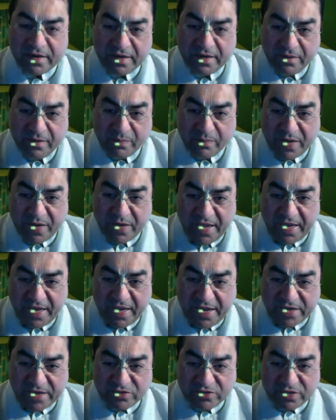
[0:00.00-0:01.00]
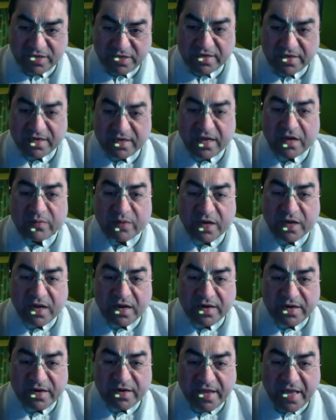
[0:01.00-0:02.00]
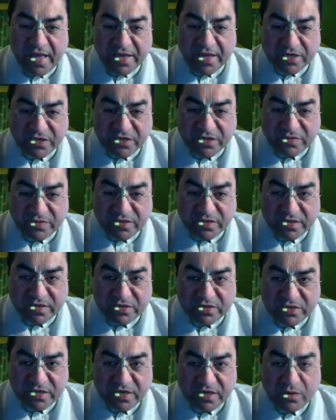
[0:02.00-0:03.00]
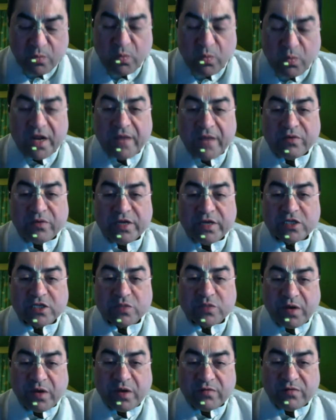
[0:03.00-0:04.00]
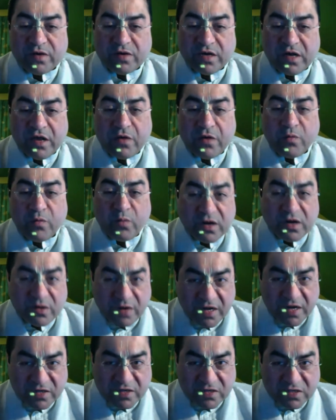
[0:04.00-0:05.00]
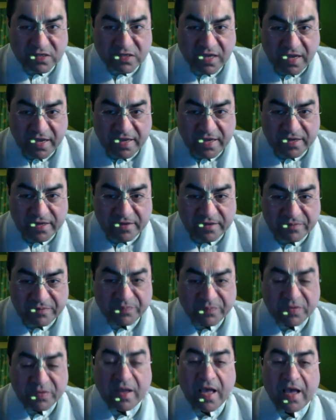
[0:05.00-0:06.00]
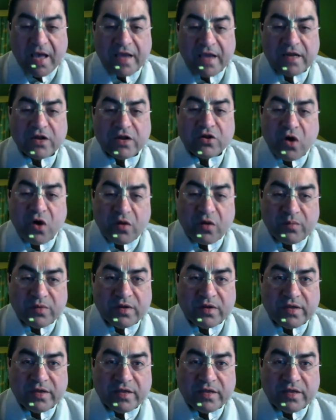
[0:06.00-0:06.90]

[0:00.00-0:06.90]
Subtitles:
by engaging in karmakandic activities. One obtains power, one rises higher, and normally the